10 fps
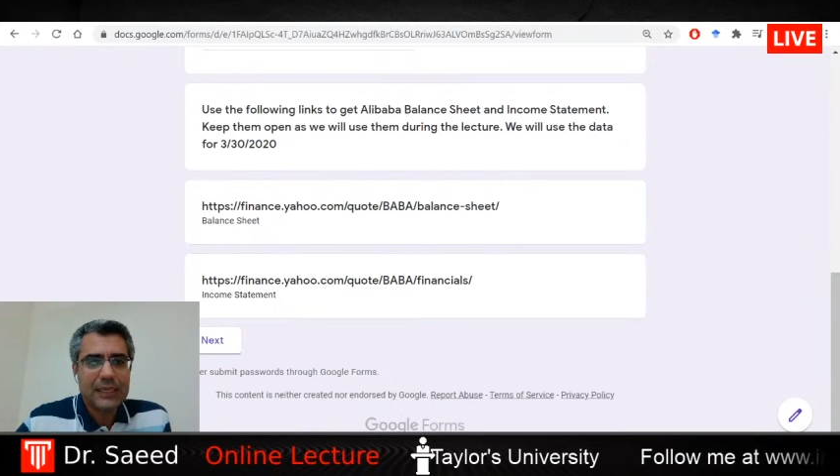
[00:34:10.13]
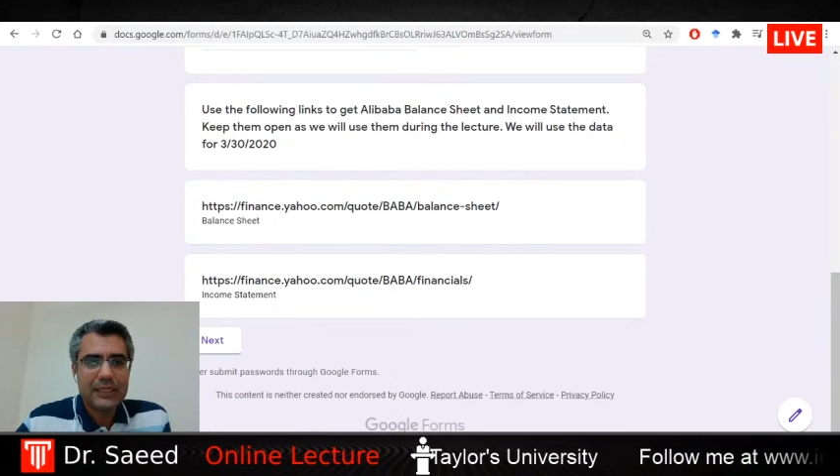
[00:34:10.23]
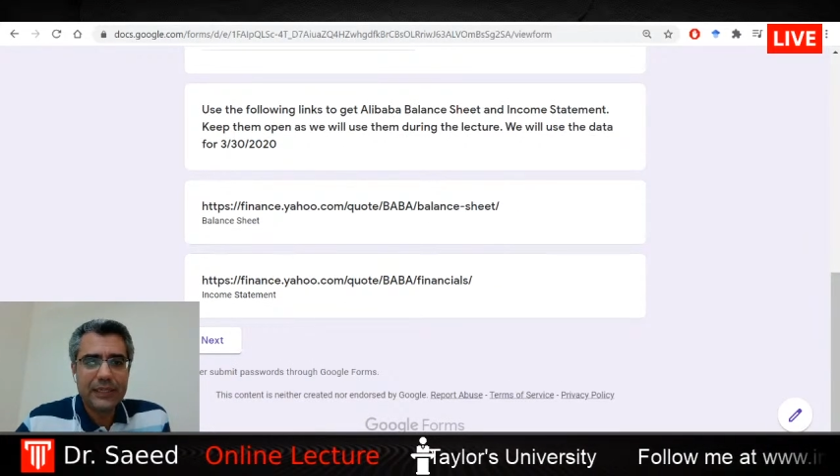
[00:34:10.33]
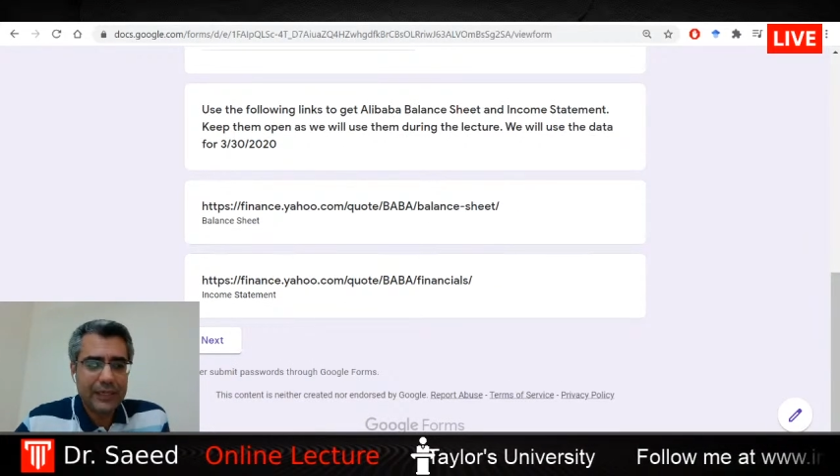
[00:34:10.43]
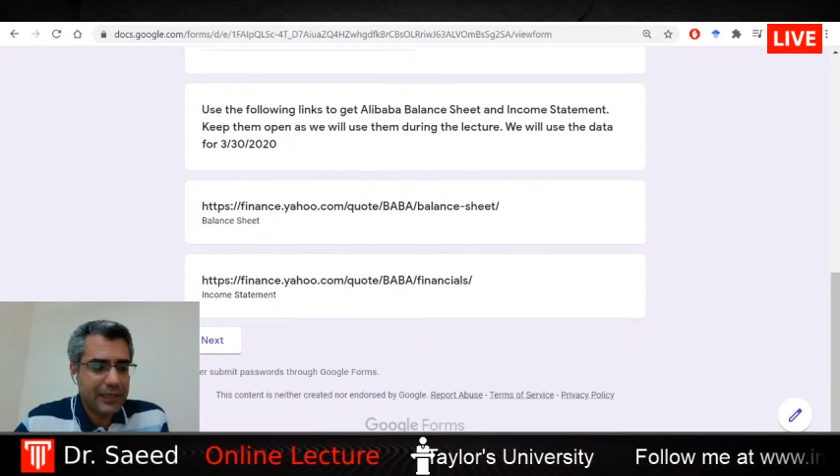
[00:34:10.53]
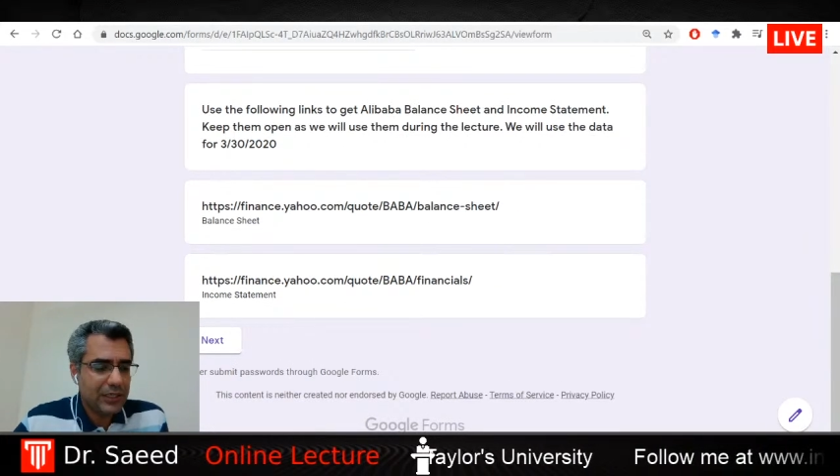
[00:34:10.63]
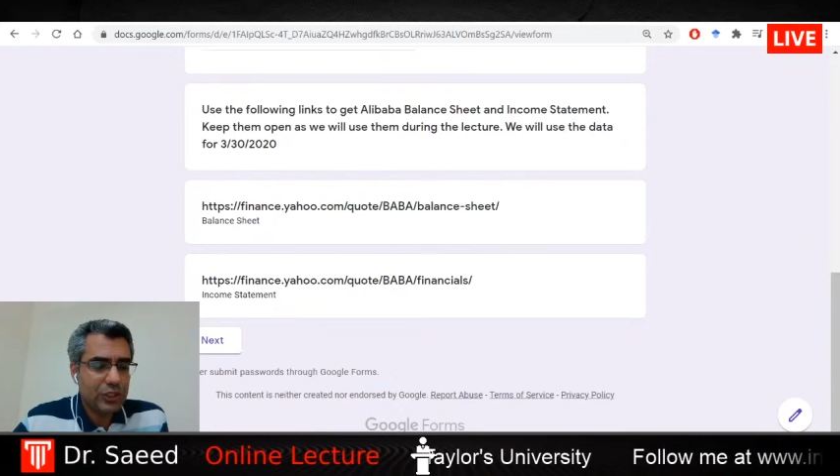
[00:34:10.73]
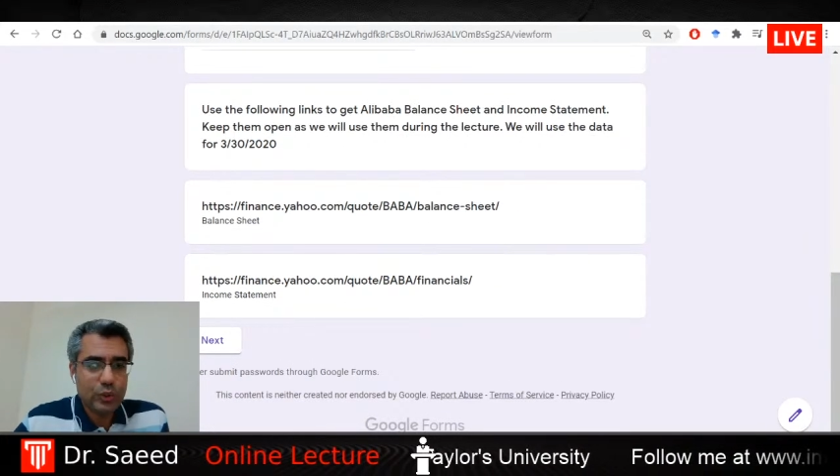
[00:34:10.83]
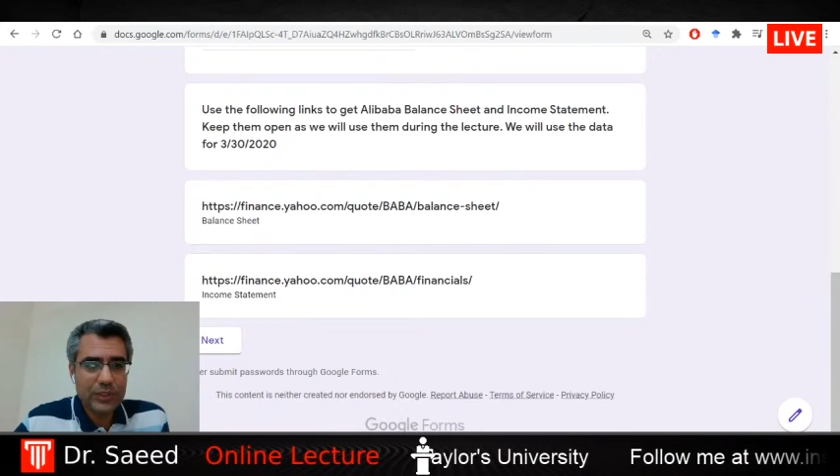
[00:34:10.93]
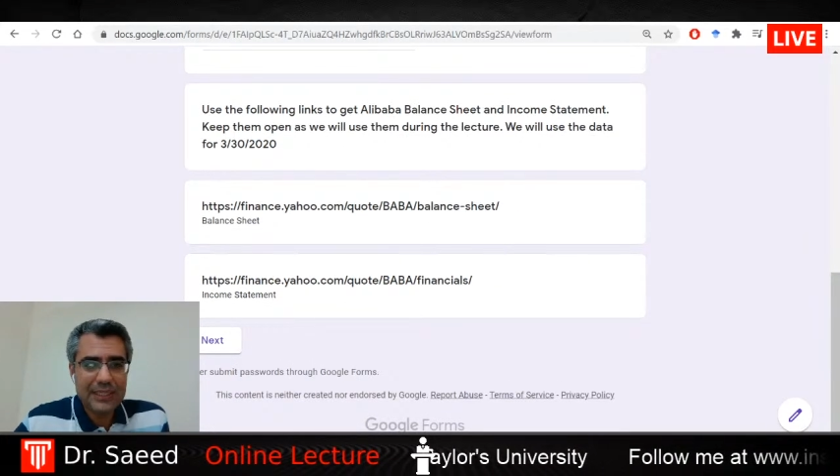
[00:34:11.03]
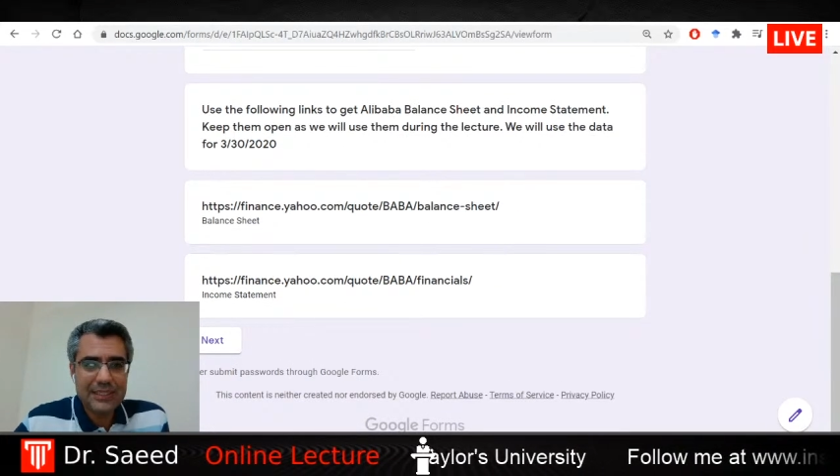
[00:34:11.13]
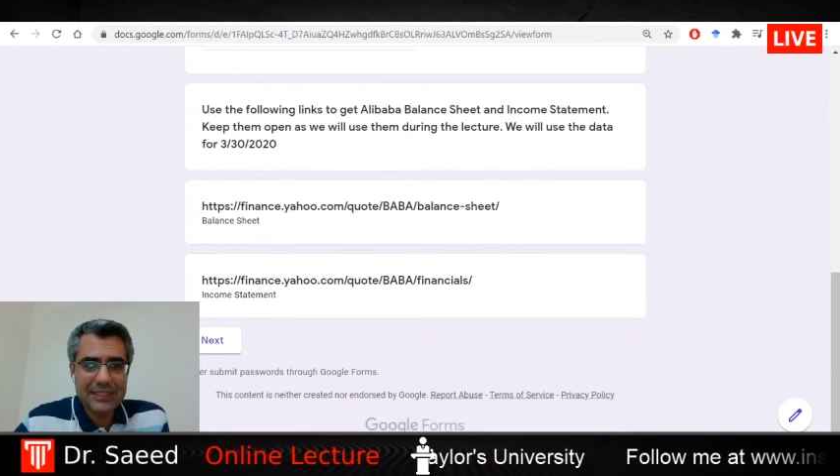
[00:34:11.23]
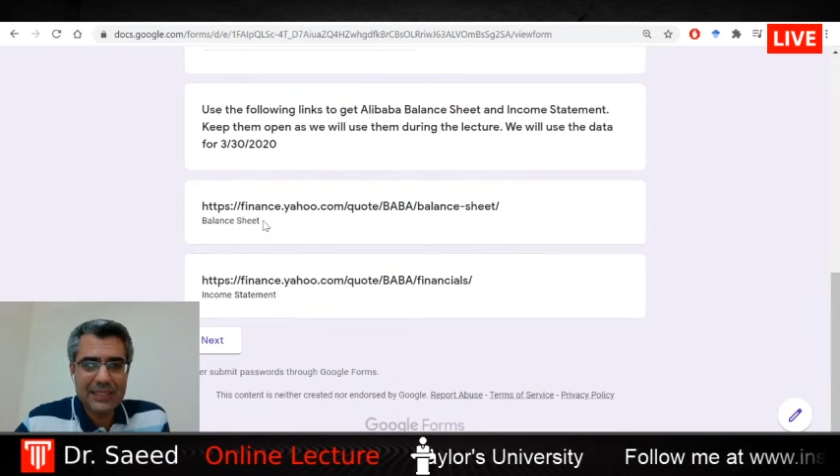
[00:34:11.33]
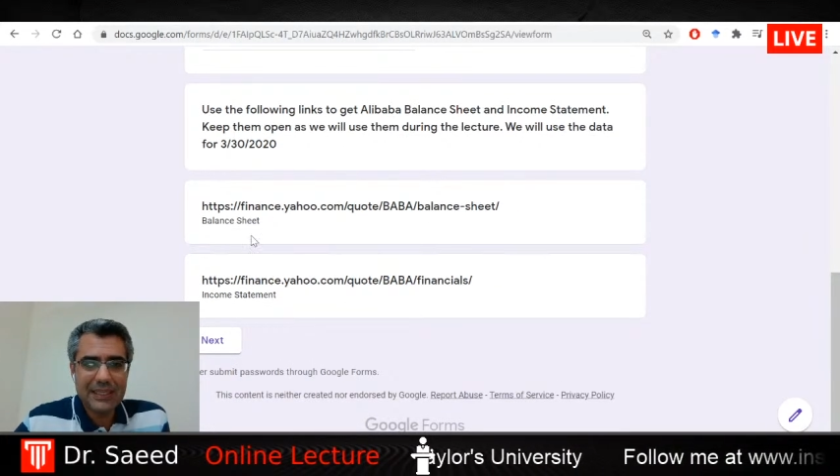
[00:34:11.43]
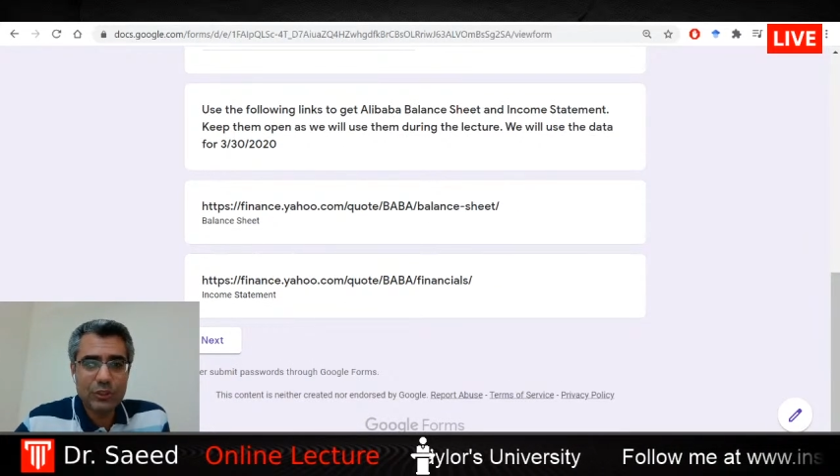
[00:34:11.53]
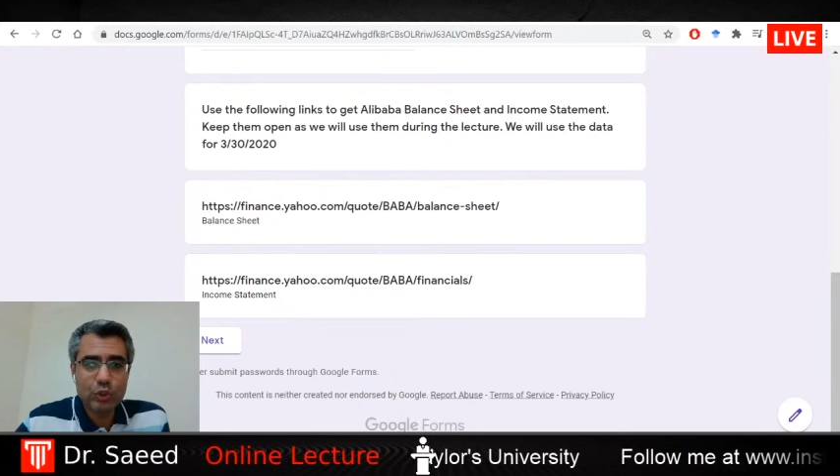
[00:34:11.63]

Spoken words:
here you can see